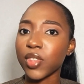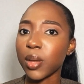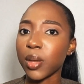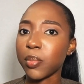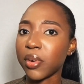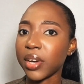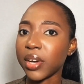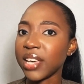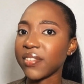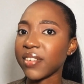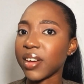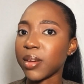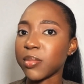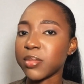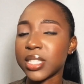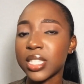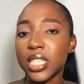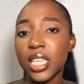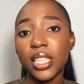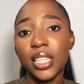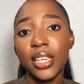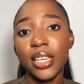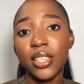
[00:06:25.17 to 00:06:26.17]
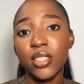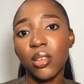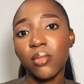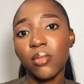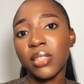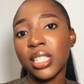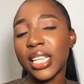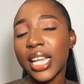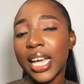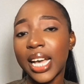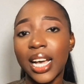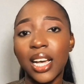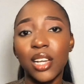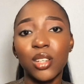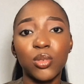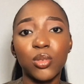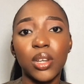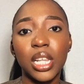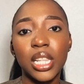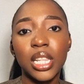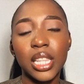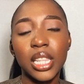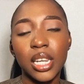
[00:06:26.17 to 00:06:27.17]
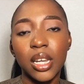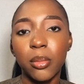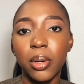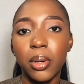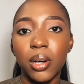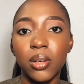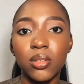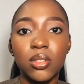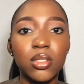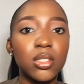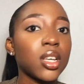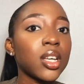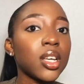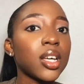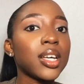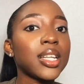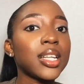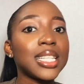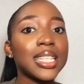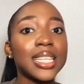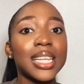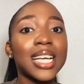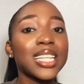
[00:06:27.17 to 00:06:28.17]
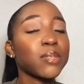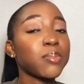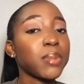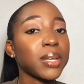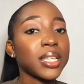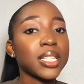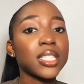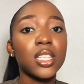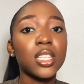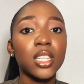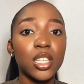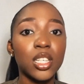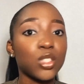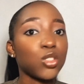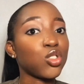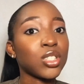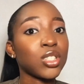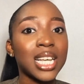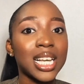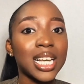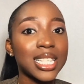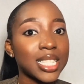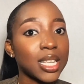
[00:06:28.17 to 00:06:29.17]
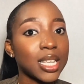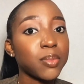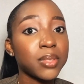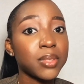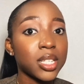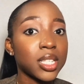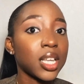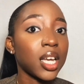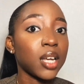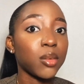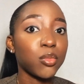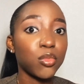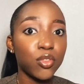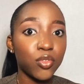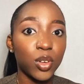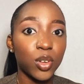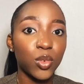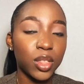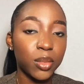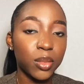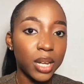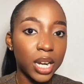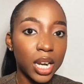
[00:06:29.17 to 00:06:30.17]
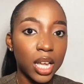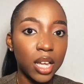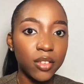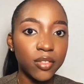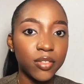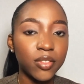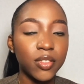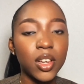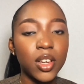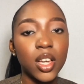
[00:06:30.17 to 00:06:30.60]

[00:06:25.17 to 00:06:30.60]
But if I'm seeing that it's something that I can't do anything about, the next best thing is to just accept it and move on with my life.